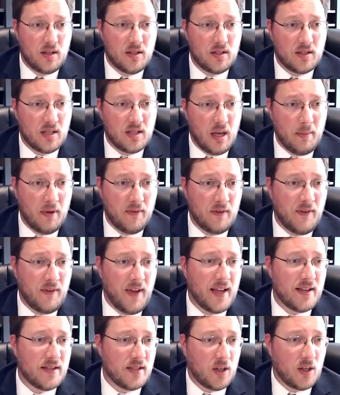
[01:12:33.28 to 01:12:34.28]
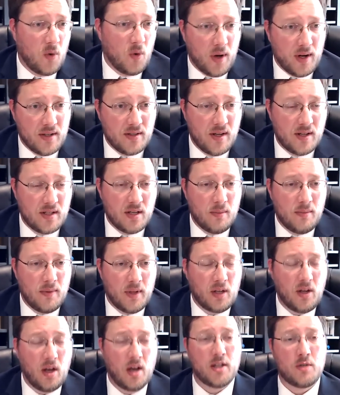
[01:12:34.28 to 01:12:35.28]
some have advanced the criticism
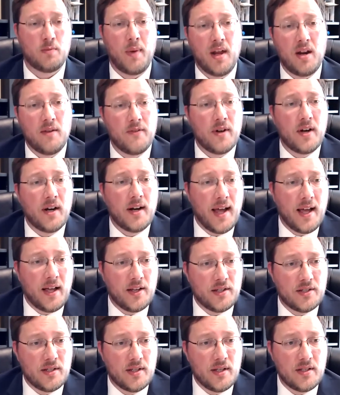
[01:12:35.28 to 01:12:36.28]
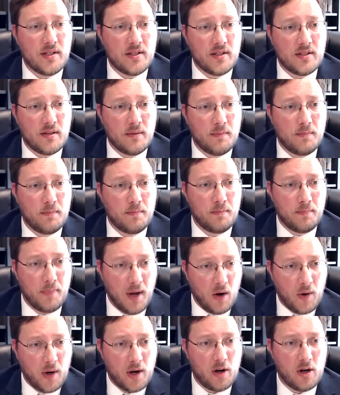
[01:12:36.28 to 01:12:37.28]
that cost-benefit analysis is a
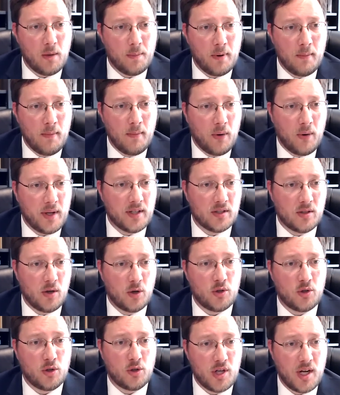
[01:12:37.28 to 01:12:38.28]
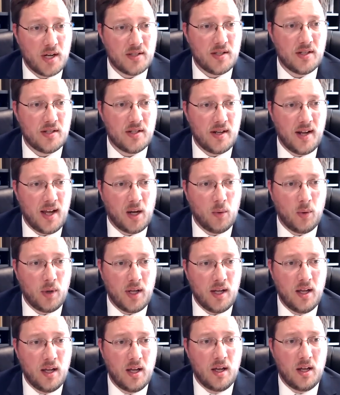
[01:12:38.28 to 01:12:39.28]
barrier to promoting social justice and
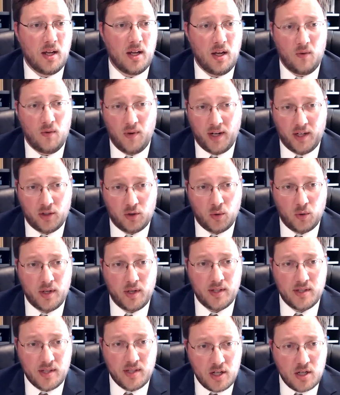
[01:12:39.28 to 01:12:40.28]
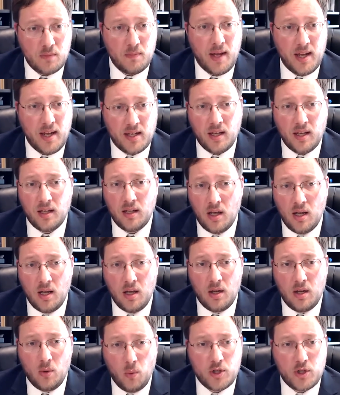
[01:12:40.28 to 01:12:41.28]
equity in regulatory decision-making,
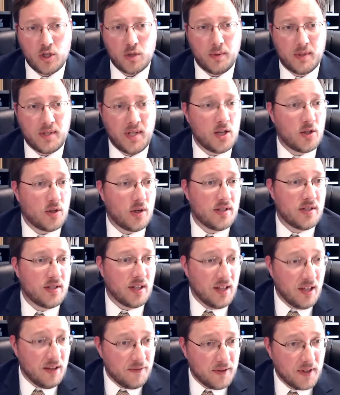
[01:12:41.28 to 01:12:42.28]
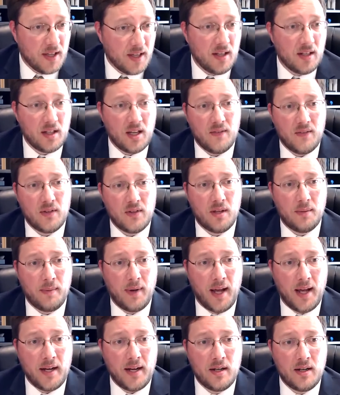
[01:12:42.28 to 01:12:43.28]
which is potentially significant given that
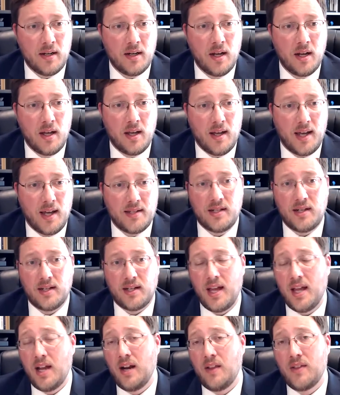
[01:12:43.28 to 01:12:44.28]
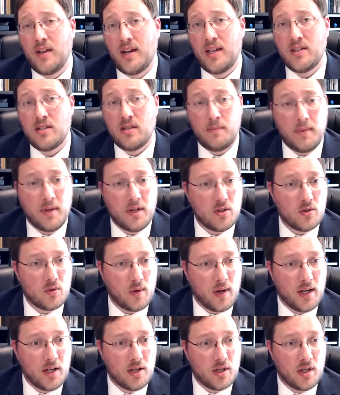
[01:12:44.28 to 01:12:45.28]
Biden has indicated that his
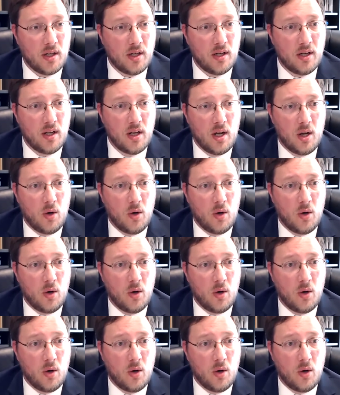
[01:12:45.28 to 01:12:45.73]
administration